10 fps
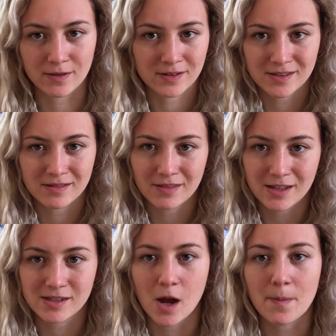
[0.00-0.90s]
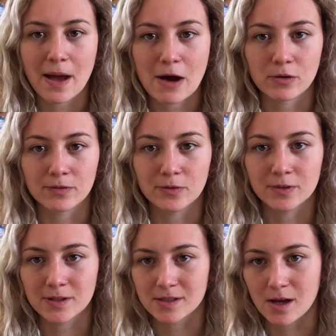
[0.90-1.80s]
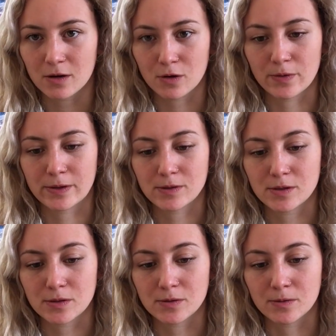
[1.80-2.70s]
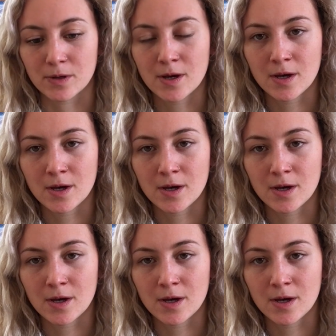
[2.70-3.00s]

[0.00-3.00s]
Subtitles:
That's not powerful, and it's not going to